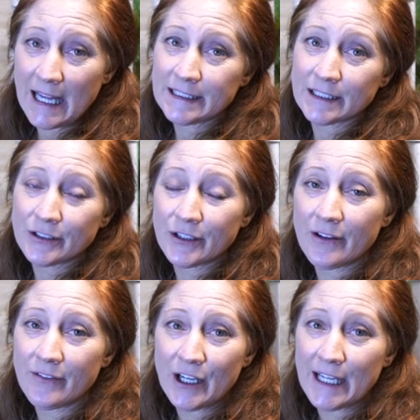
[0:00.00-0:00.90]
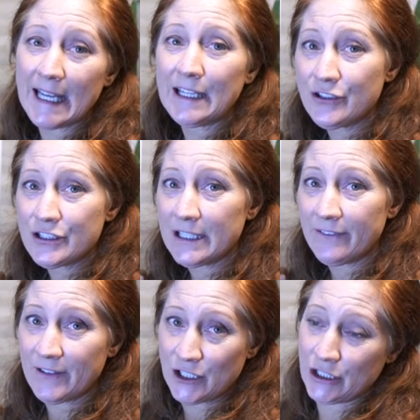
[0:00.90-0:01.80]
lights so they're very energy
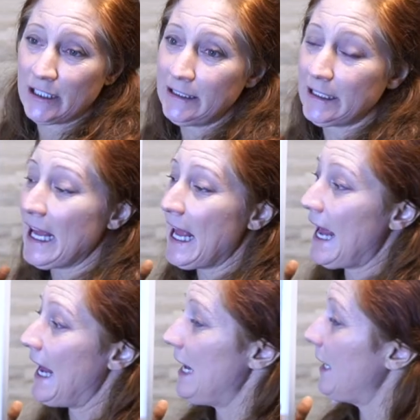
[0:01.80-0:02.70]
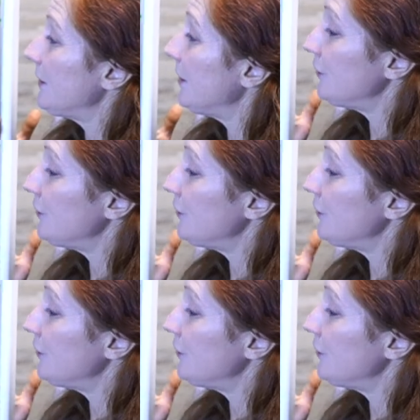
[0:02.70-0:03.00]
efficient and